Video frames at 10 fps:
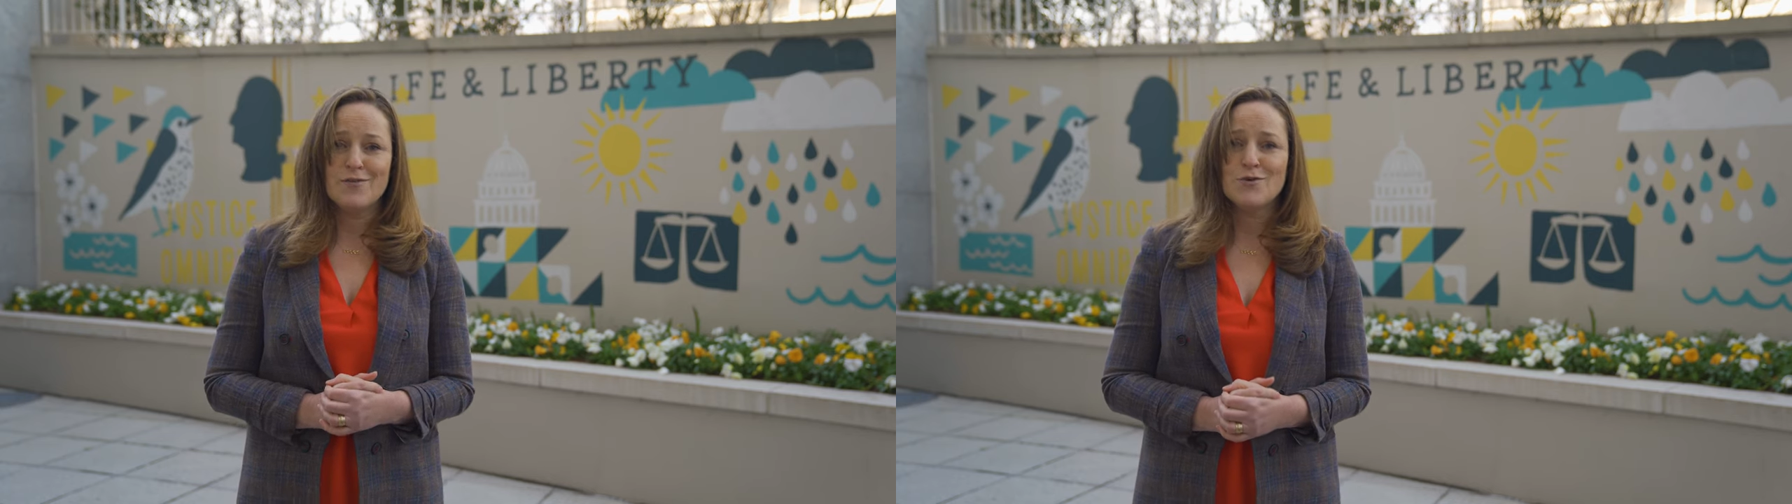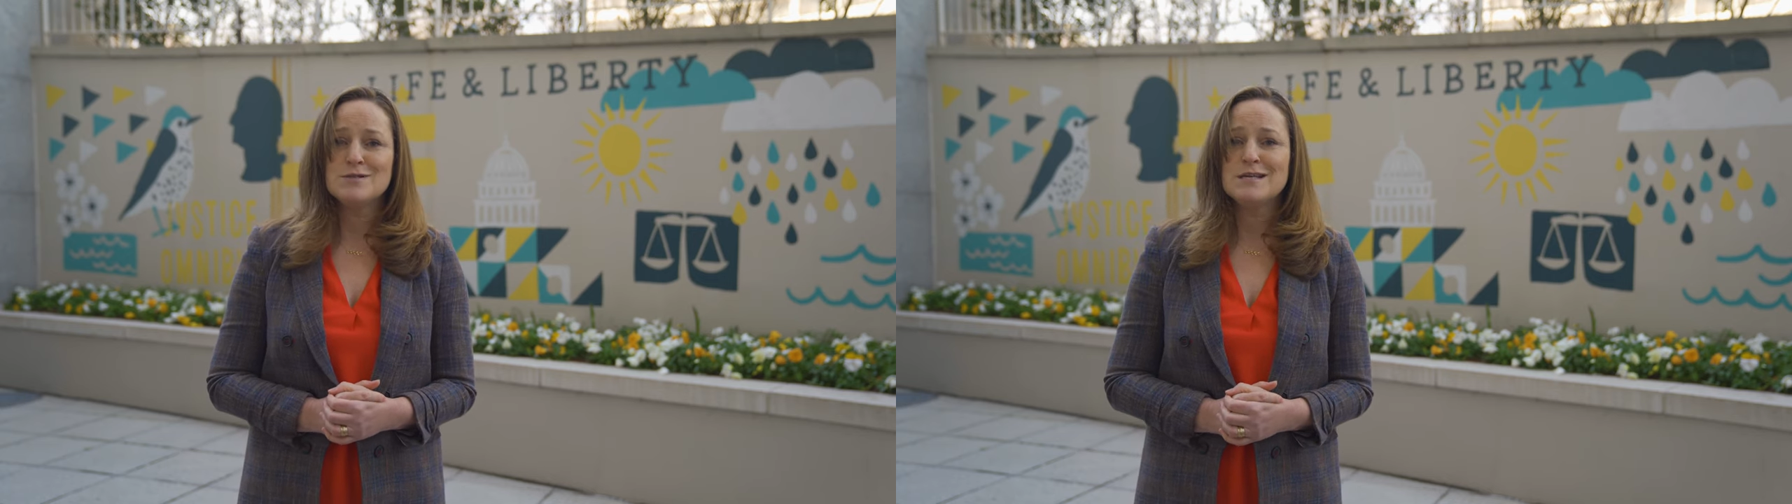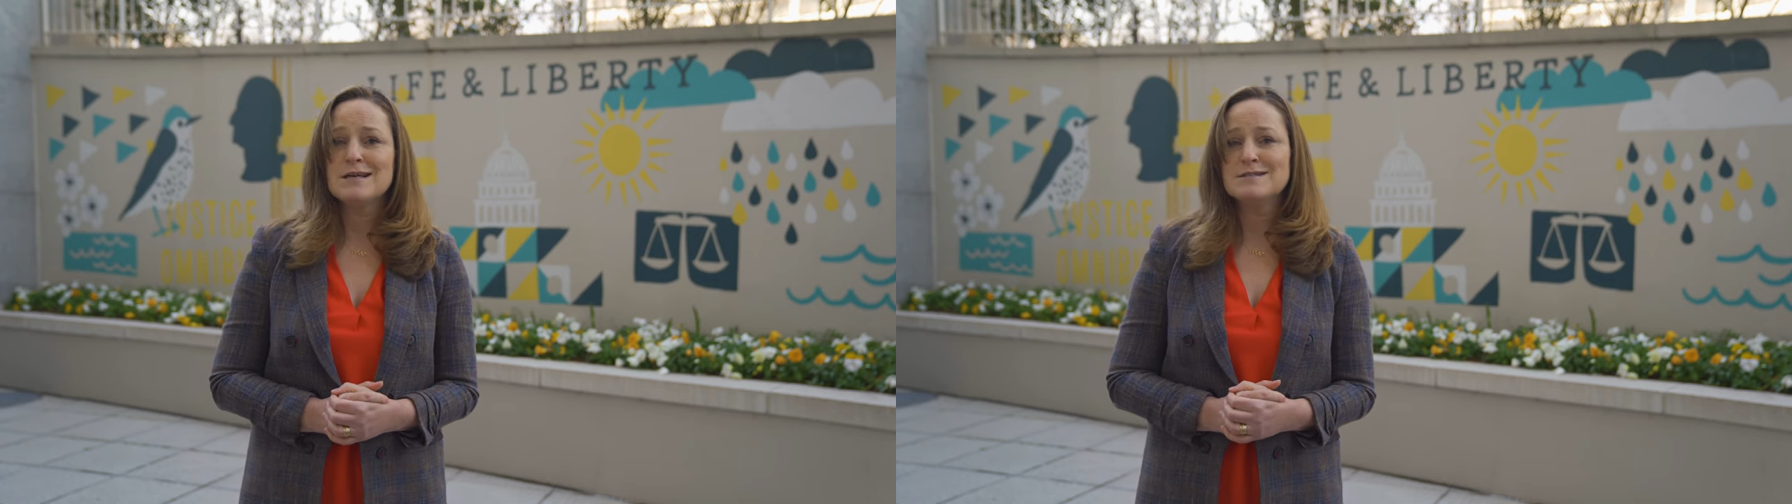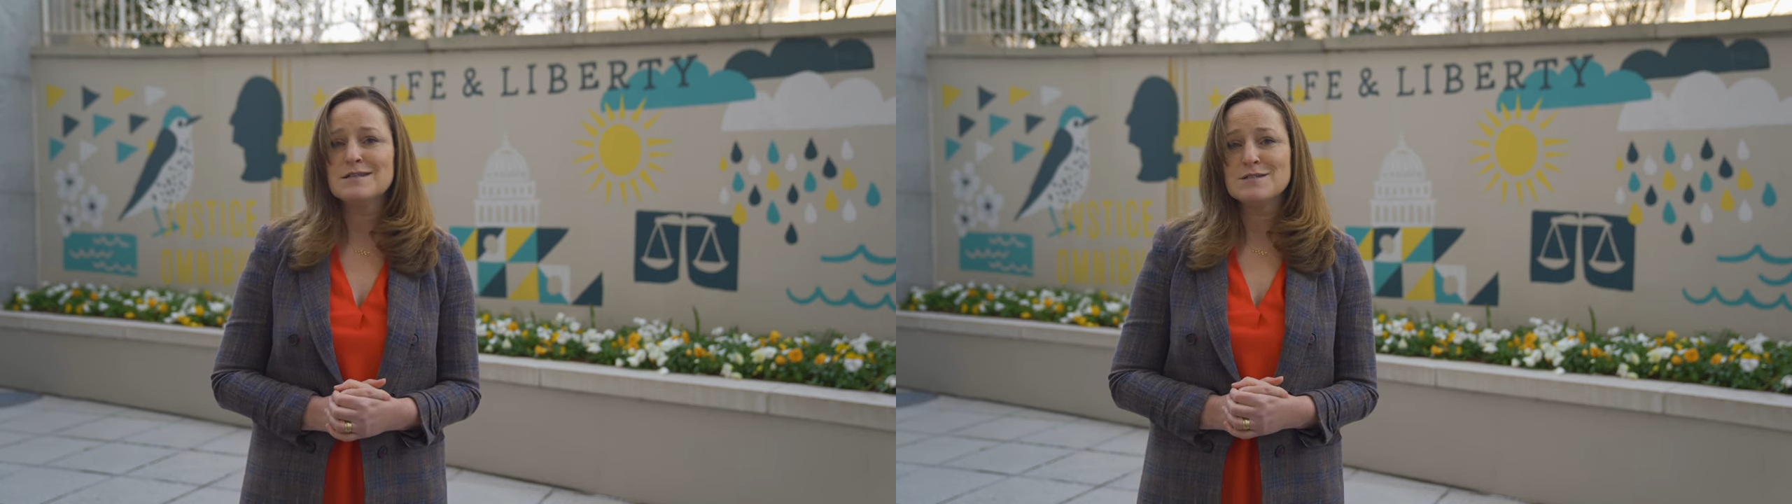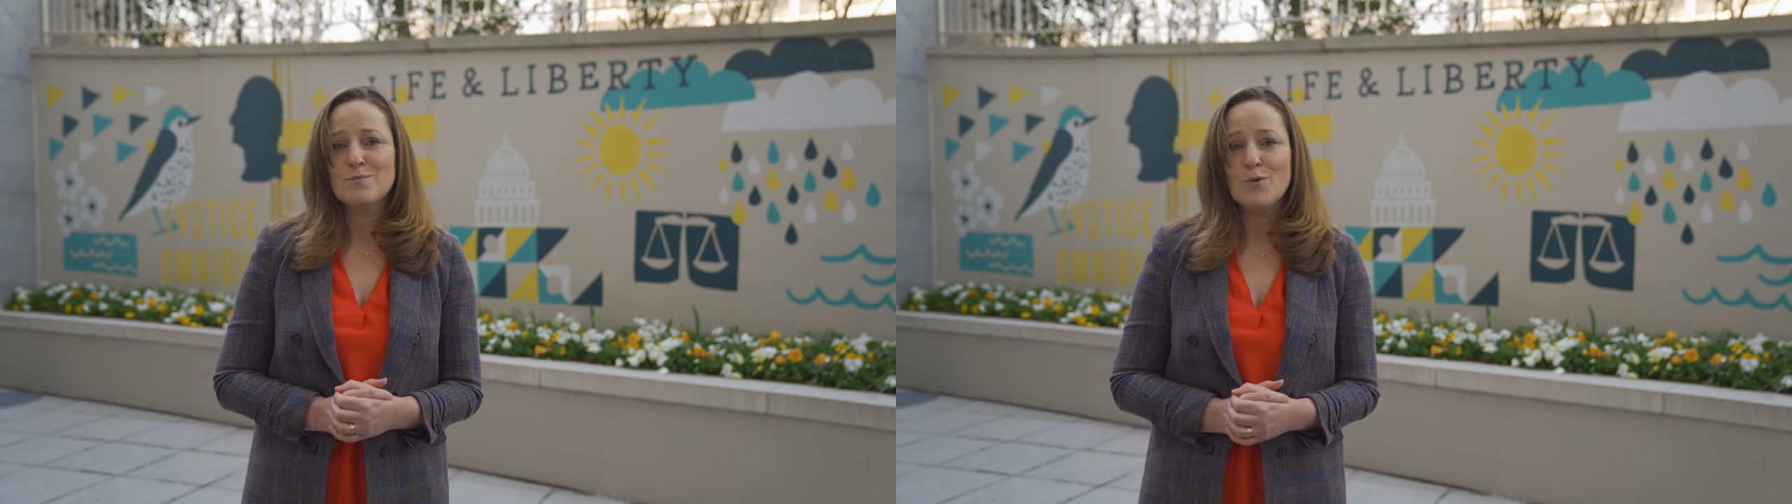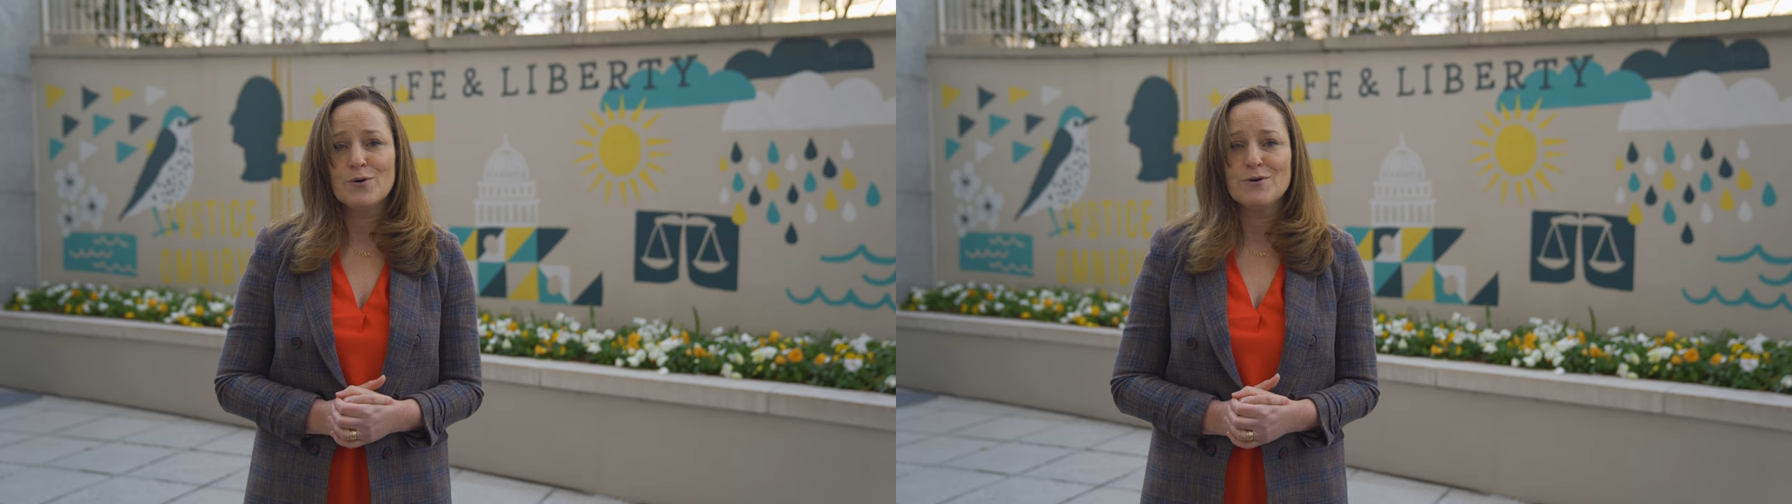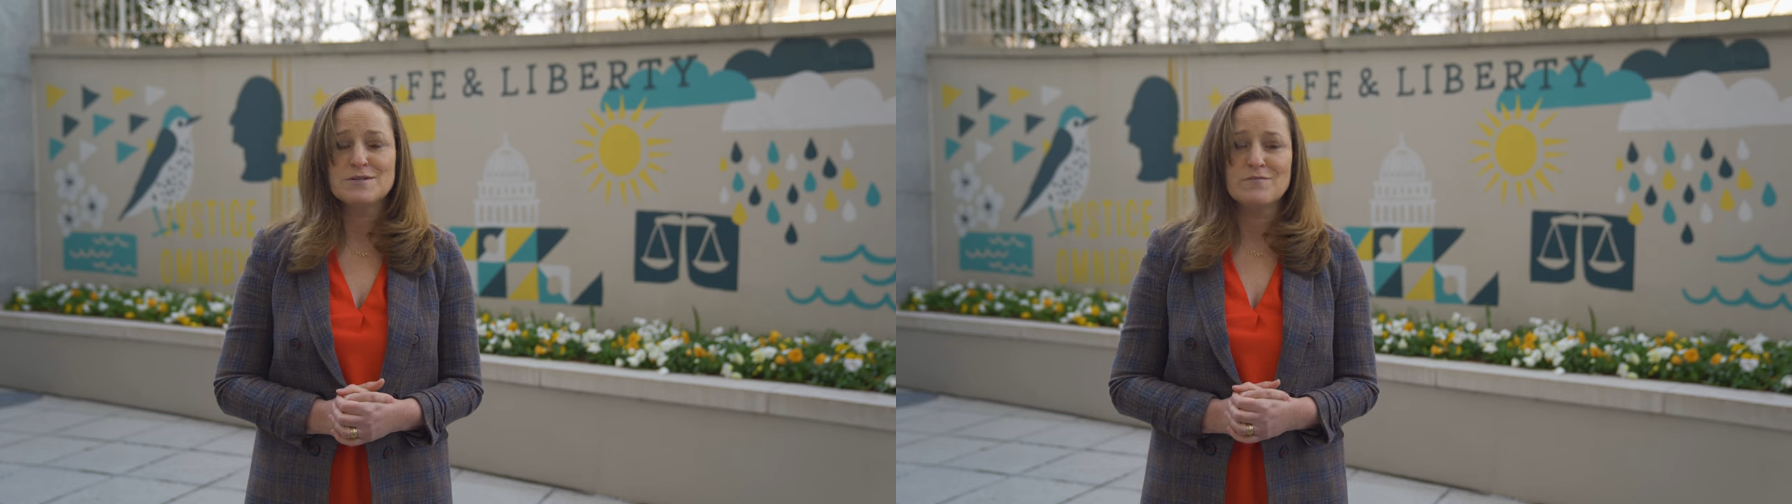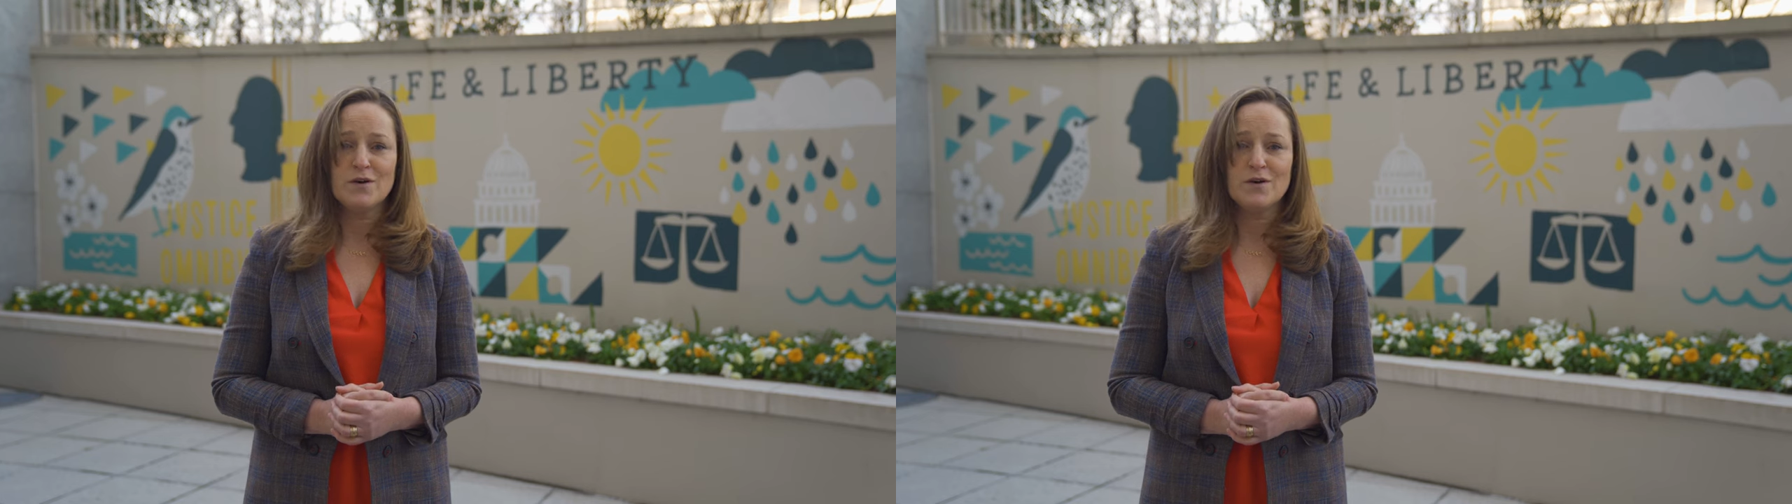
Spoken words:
enthusiastic supporters and